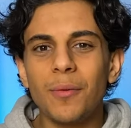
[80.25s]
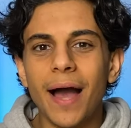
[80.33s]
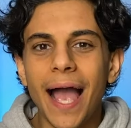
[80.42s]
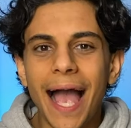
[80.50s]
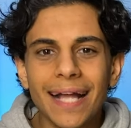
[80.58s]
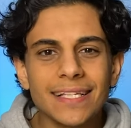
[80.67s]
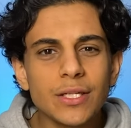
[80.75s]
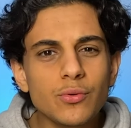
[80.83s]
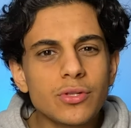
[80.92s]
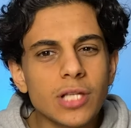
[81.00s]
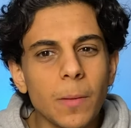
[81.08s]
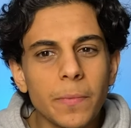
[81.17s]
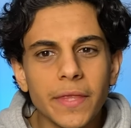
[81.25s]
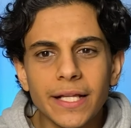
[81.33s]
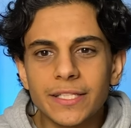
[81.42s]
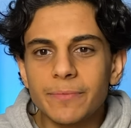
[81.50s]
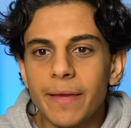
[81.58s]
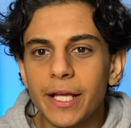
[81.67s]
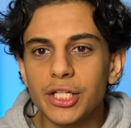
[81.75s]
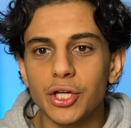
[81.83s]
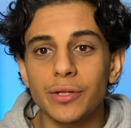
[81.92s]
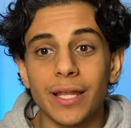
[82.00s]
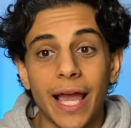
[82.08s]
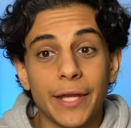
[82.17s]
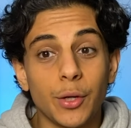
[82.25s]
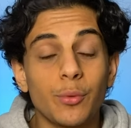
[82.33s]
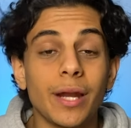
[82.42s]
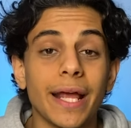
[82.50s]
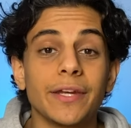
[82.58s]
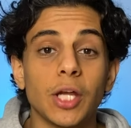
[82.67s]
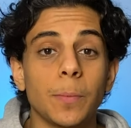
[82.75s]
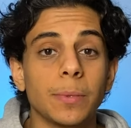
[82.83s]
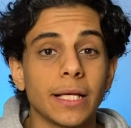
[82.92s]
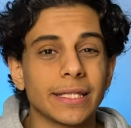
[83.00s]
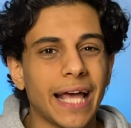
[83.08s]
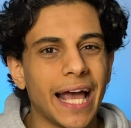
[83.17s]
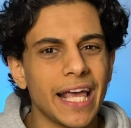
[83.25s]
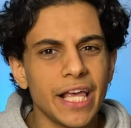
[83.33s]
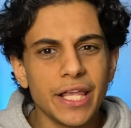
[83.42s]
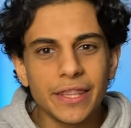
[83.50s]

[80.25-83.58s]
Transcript: I had to do something to make sure that I don't end up like that.